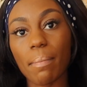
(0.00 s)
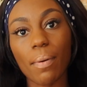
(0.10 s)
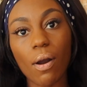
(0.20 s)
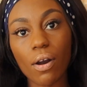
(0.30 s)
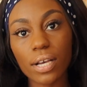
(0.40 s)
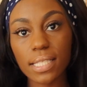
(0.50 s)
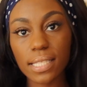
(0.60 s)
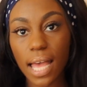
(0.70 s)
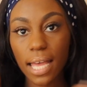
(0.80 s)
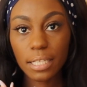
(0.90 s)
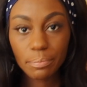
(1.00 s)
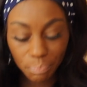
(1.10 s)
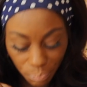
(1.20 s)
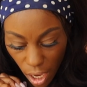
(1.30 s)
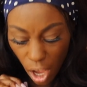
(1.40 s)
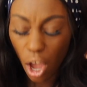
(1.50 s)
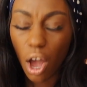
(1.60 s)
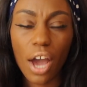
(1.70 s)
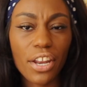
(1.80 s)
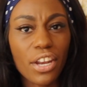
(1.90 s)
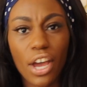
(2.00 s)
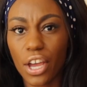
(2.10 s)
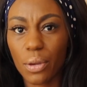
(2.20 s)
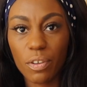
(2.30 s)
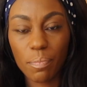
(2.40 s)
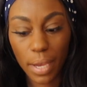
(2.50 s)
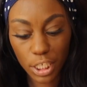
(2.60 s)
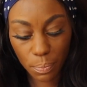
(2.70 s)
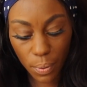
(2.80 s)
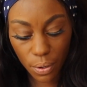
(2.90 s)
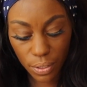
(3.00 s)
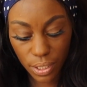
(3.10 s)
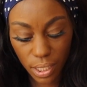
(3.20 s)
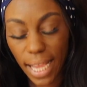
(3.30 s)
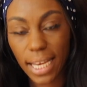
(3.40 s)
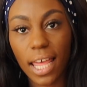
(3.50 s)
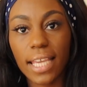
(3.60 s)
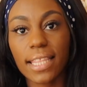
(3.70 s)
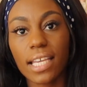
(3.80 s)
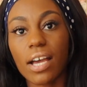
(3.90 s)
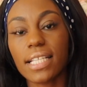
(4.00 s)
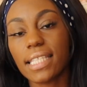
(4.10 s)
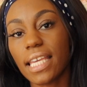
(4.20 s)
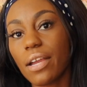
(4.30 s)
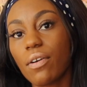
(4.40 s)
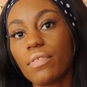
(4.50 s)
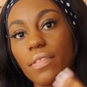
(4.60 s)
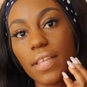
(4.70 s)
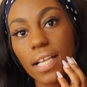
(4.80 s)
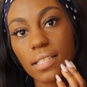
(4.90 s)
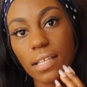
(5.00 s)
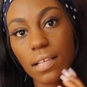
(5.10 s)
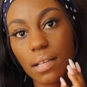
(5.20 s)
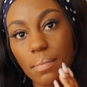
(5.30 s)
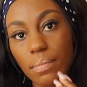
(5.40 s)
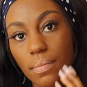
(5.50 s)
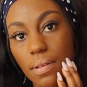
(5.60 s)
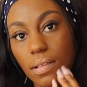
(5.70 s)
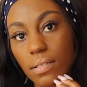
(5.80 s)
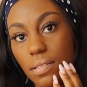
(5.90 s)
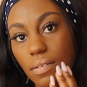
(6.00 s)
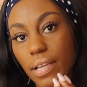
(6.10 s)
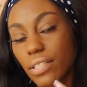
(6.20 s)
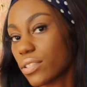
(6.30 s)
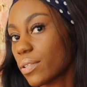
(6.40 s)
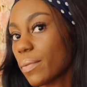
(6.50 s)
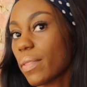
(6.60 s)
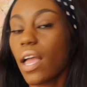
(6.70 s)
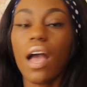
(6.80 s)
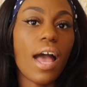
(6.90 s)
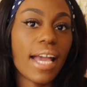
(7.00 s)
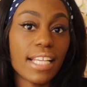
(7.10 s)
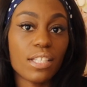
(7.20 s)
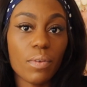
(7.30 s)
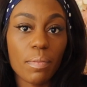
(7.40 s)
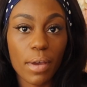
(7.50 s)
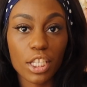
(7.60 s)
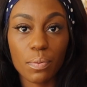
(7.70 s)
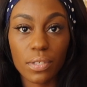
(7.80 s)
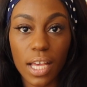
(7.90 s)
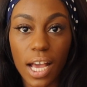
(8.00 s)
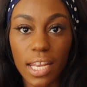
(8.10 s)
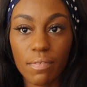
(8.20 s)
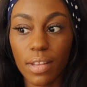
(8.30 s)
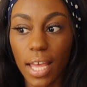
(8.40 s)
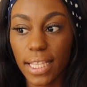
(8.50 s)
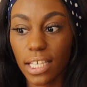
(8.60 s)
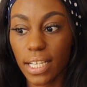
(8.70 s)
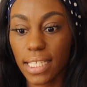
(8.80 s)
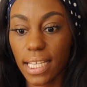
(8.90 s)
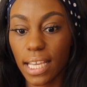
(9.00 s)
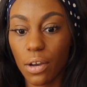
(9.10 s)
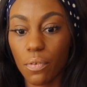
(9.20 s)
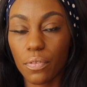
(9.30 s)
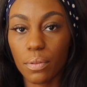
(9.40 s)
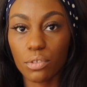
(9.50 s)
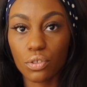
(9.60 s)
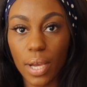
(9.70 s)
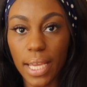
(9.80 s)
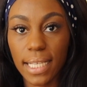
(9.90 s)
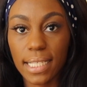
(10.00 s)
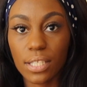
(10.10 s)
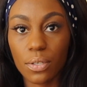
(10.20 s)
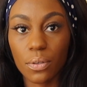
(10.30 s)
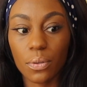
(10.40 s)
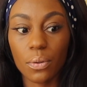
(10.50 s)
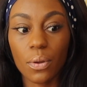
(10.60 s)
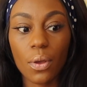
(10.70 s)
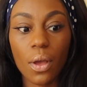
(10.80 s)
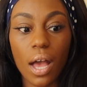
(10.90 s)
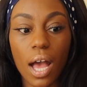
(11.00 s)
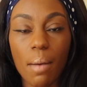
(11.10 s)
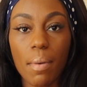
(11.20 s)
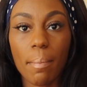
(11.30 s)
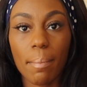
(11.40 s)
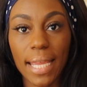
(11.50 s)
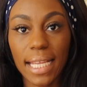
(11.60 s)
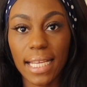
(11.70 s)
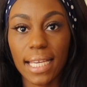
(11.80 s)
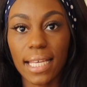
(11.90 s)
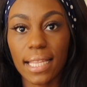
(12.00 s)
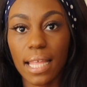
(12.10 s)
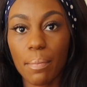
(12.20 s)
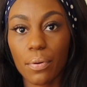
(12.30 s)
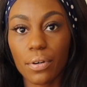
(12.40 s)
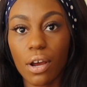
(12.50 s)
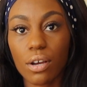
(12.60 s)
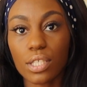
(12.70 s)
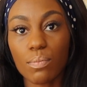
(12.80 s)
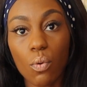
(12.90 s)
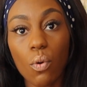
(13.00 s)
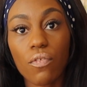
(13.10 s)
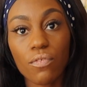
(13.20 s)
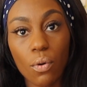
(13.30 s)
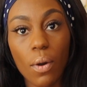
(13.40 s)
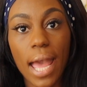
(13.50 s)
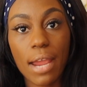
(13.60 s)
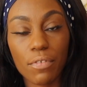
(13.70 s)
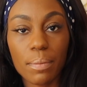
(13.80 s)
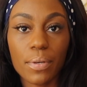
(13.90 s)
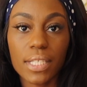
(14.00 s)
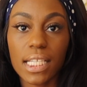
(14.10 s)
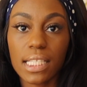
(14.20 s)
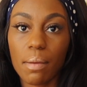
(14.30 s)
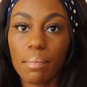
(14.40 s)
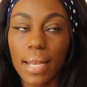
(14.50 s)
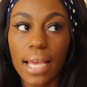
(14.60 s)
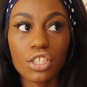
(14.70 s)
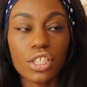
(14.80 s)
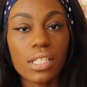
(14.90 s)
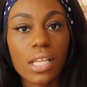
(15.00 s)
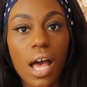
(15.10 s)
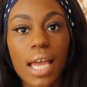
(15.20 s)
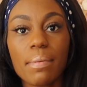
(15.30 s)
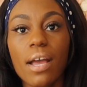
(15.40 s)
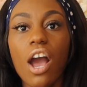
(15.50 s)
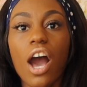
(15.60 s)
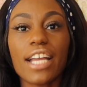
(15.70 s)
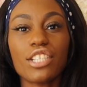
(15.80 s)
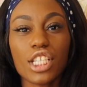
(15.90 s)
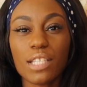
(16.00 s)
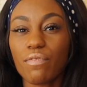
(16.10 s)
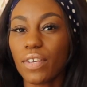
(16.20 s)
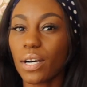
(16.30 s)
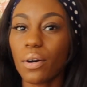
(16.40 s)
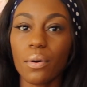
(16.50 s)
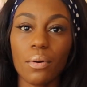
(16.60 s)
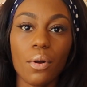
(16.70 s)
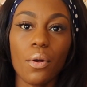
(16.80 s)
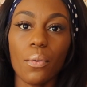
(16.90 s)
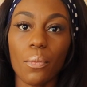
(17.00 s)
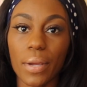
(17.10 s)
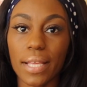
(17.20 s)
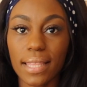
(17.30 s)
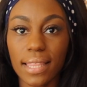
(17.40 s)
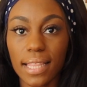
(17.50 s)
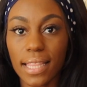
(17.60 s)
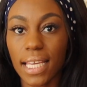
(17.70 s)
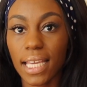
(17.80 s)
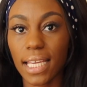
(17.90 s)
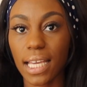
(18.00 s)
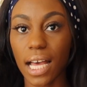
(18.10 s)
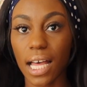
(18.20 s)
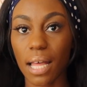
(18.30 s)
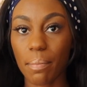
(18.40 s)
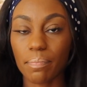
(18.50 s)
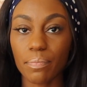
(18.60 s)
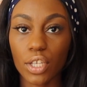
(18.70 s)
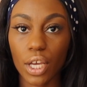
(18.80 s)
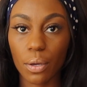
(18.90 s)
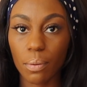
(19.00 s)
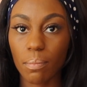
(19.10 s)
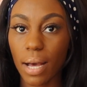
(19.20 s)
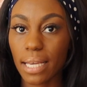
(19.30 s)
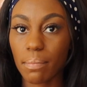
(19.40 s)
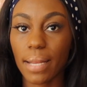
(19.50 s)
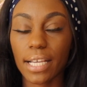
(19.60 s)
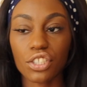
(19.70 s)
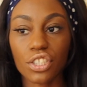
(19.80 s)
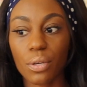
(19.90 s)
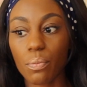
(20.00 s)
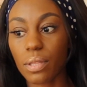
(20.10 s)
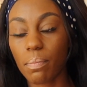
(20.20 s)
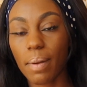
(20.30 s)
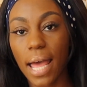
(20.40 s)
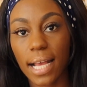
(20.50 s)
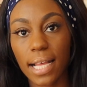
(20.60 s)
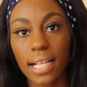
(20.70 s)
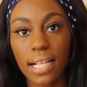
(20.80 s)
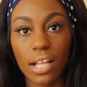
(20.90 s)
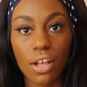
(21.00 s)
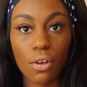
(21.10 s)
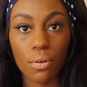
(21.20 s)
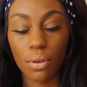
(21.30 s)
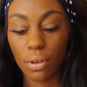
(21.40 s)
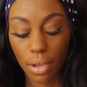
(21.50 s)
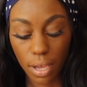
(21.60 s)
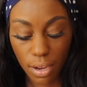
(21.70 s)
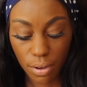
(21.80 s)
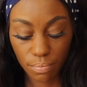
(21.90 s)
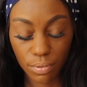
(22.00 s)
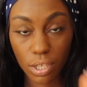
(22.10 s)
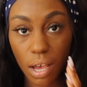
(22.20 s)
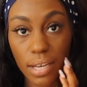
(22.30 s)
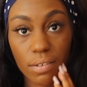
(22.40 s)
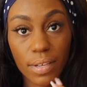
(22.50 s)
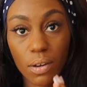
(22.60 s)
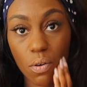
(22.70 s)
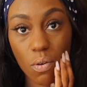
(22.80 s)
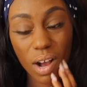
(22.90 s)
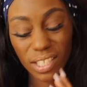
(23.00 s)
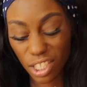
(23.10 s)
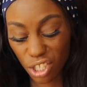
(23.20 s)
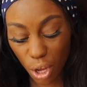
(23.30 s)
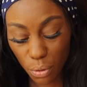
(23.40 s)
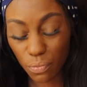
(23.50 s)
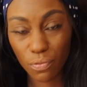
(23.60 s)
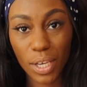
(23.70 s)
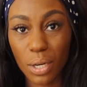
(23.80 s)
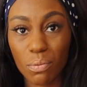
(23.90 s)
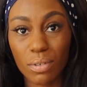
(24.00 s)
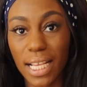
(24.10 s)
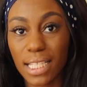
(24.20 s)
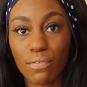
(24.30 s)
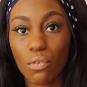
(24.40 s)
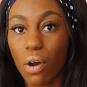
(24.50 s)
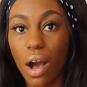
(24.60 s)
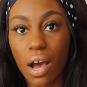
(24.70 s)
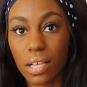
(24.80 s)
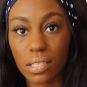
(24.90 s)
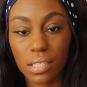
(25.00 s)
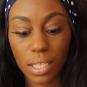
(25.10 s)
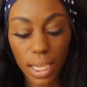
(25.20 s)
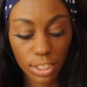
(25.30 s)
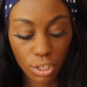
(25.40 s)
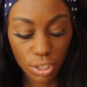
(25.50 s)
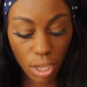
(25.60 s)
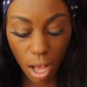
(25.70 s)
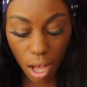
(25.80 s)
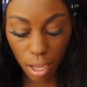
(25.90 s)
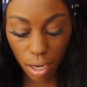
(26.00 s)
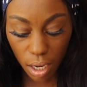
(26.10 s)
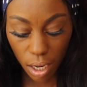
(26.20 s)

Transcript: box. Um, I don't know. With Birchbox, I like the idea of the things that... Oh, scratch. Okay, so with Birchbox, I kind of like the idea of them trying to um, make their products more for everybody's complexion type. I just feel with the, uh, you know, my complexion, with the black uh, side of it all, I just don't feel it's for us. It just can't.